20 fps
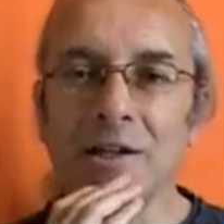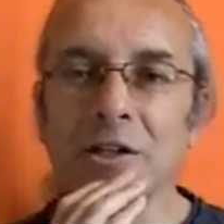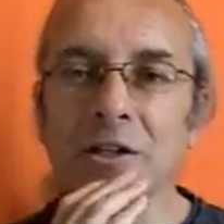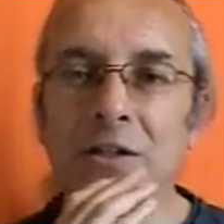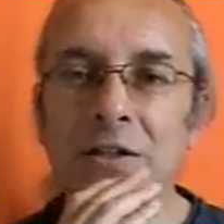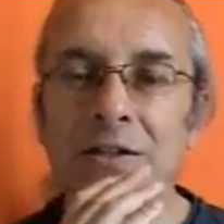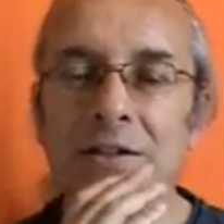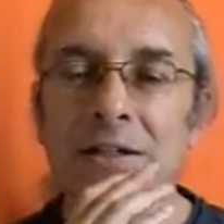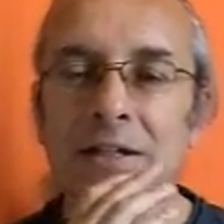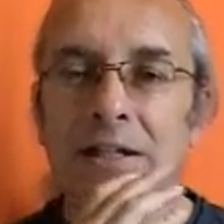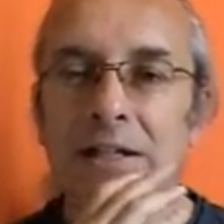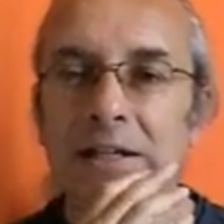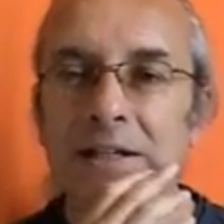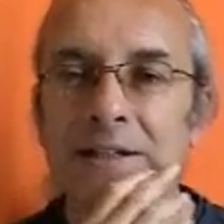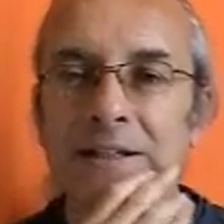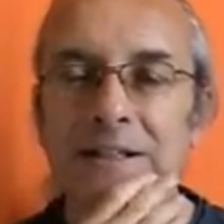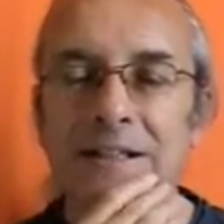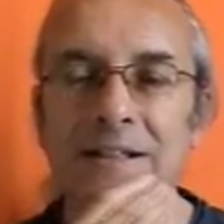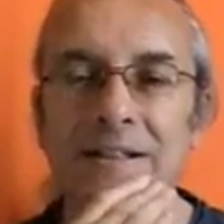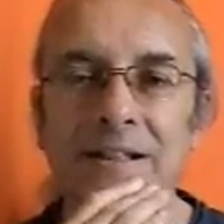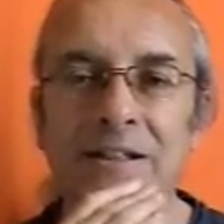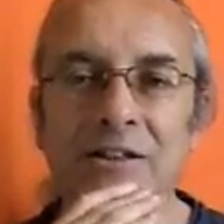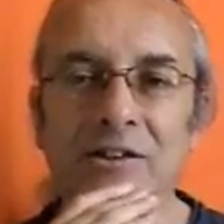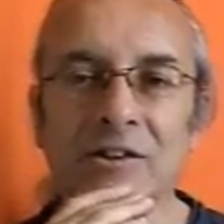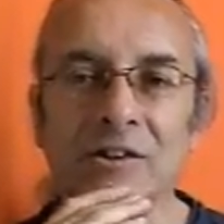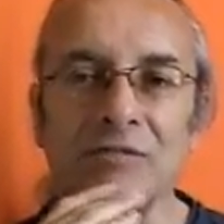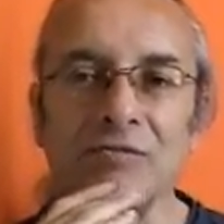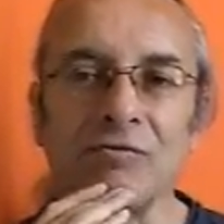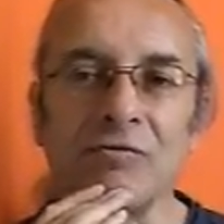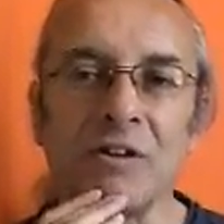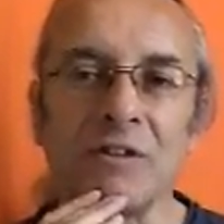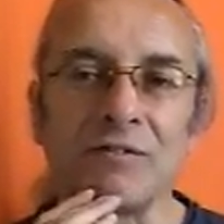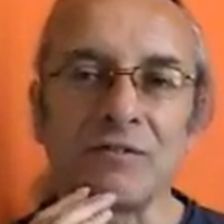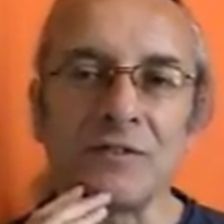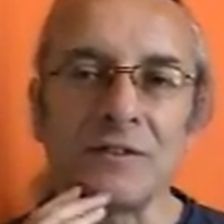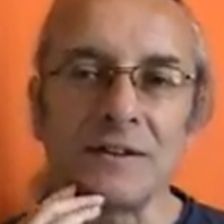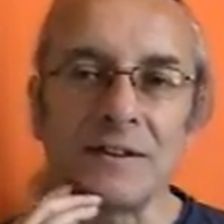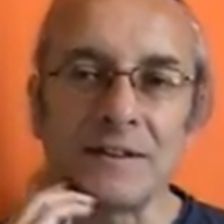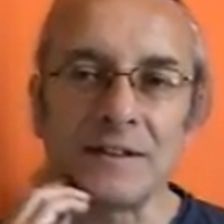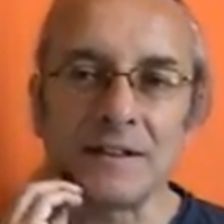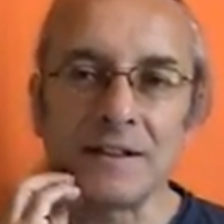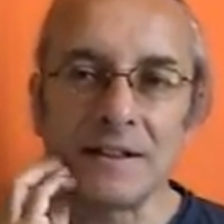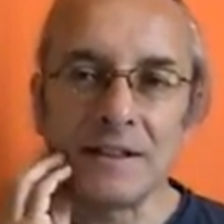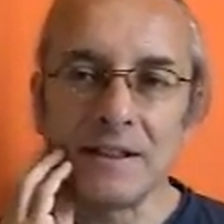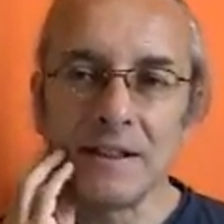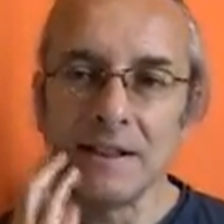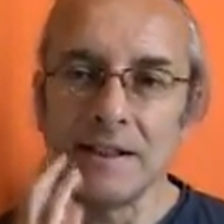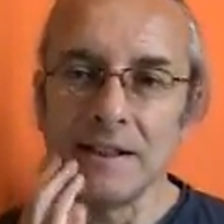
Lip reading: So there's a sensation of roughness.